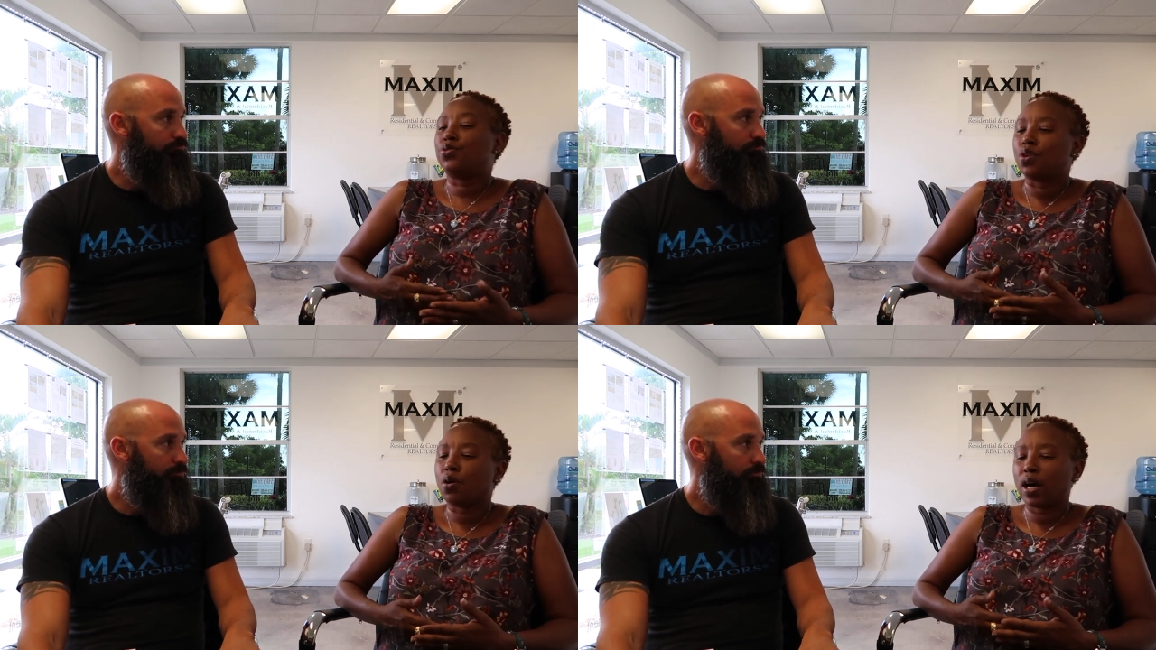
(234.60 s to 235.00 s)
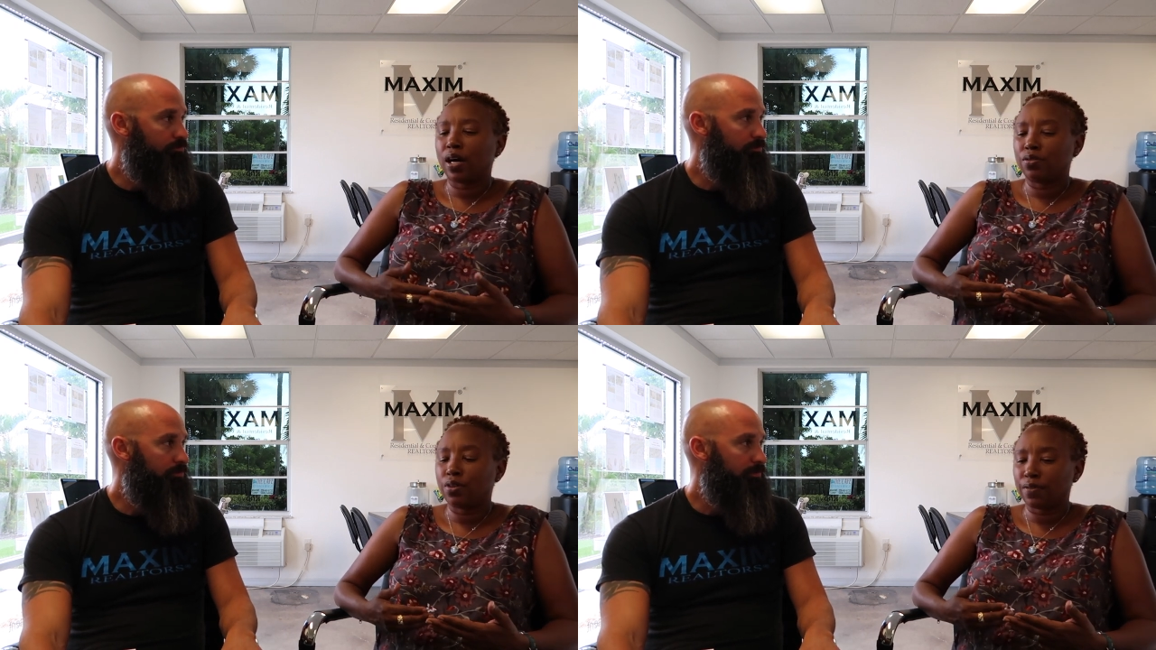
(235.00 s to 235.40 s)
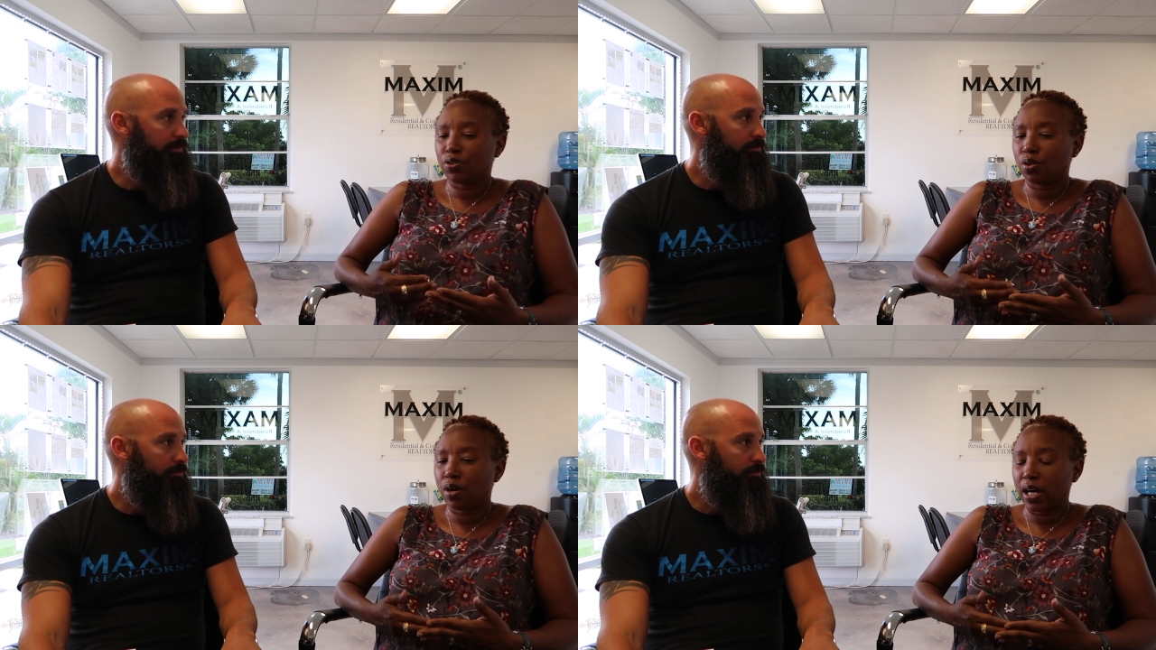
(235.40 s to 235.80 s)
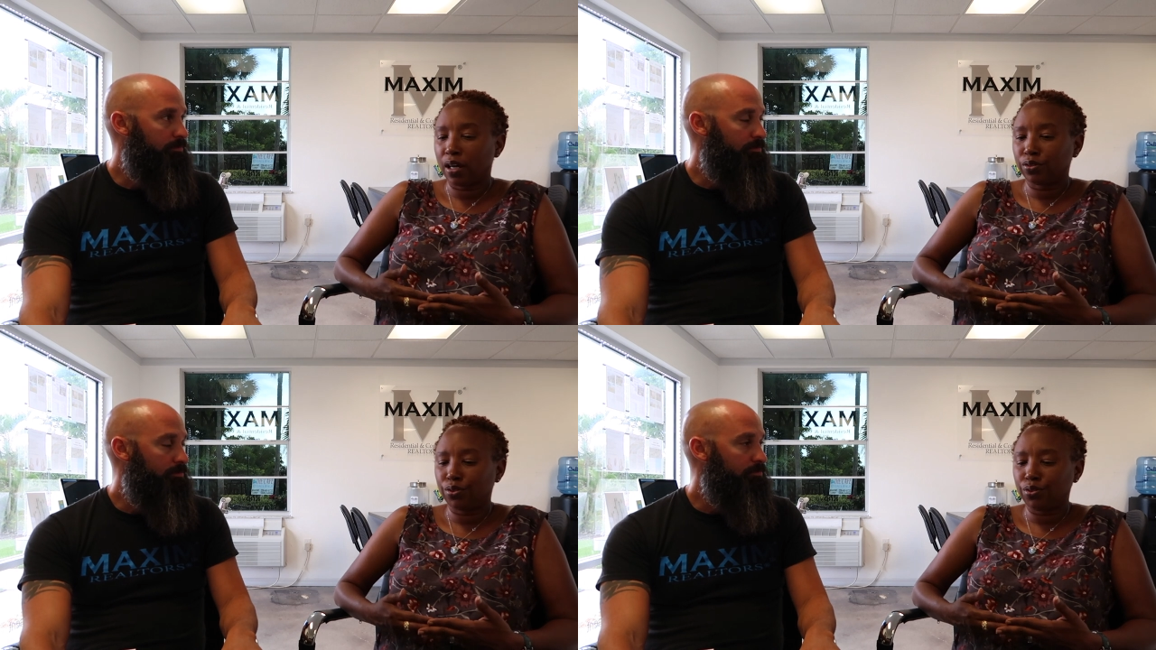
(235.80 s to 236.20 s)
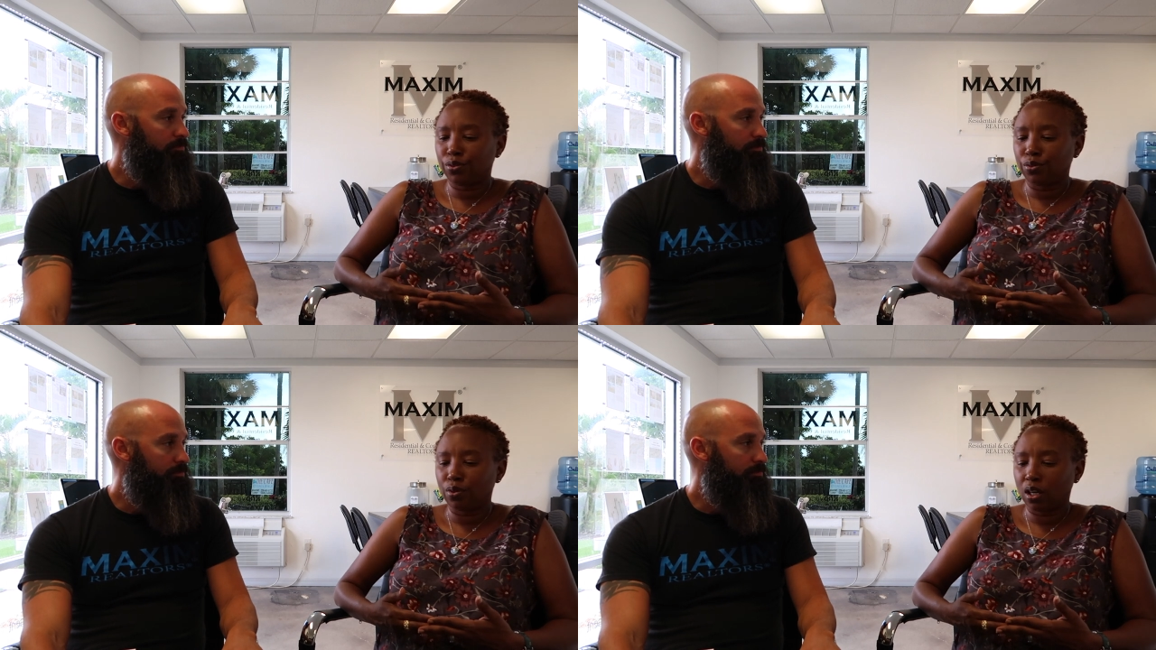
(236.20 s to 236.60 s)
Speaker 1: you know how, you have to know how
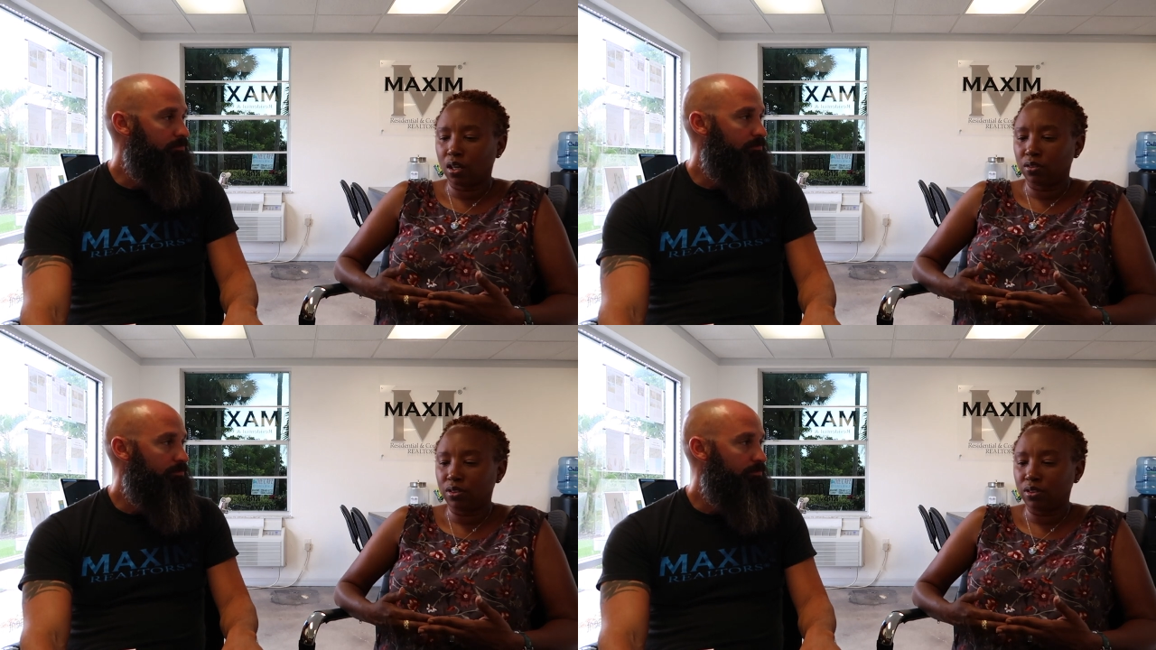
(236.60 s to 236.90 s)
to uh,